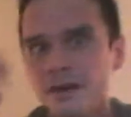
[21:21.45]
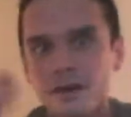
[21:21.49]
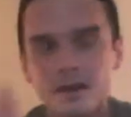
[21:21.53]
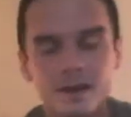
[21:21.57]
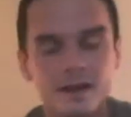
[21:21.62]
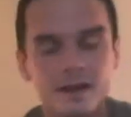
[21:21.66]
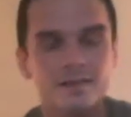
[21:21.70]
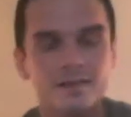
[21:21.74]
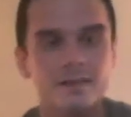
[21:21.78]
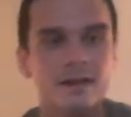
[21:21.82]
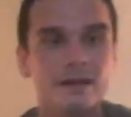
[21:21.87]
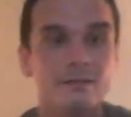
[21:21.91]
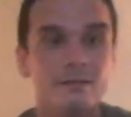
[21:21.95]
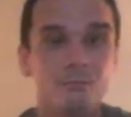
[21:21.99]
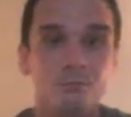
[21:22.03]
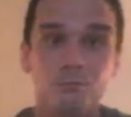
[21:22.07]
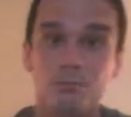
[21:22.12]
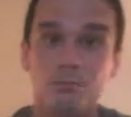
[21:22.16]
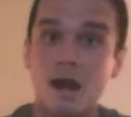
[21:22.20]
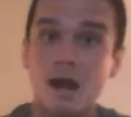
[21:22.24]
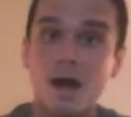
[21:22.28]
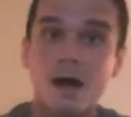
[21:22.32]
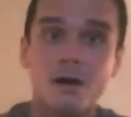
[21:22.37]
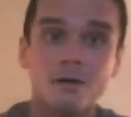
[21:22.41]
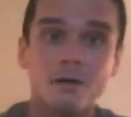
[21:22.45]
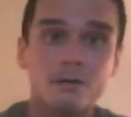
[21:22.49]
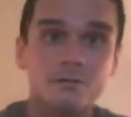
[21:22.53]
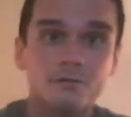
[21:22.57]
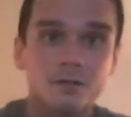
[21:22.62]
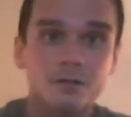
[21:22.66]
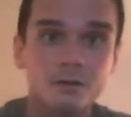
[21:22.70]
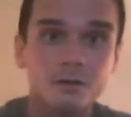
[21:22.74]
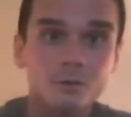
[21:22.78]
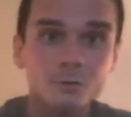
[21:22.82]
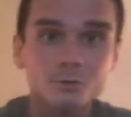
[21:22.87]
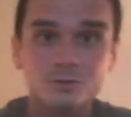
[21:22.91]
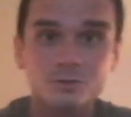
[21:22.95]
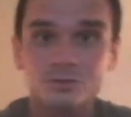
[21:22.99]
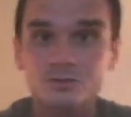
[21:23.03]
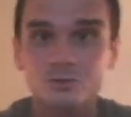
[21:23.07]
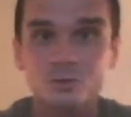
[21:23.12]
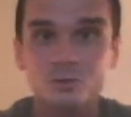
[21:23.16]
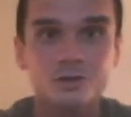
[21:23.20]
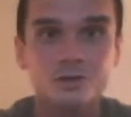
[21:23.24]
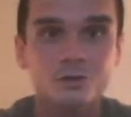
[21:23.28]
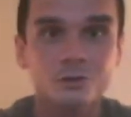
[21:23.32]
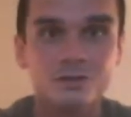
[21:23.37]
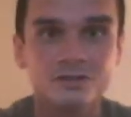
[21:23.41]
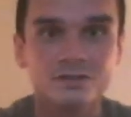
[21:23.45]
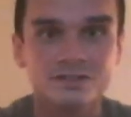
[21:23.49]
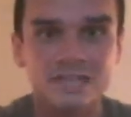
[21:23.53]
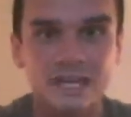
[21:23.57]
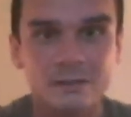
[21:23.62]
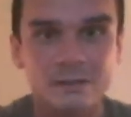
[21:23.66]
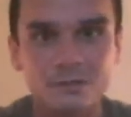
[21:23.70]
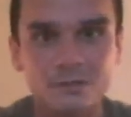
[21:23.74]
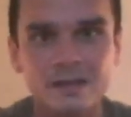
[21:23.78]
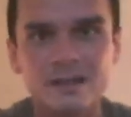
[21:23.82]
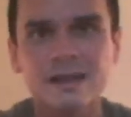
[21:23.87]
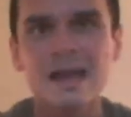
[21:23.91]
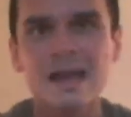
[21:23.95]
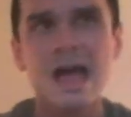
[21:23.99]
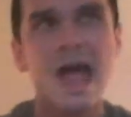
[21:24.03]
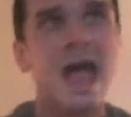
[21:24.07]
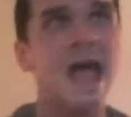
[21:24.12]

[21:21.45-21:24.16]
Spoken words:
And then brown recluses who can do the same thing.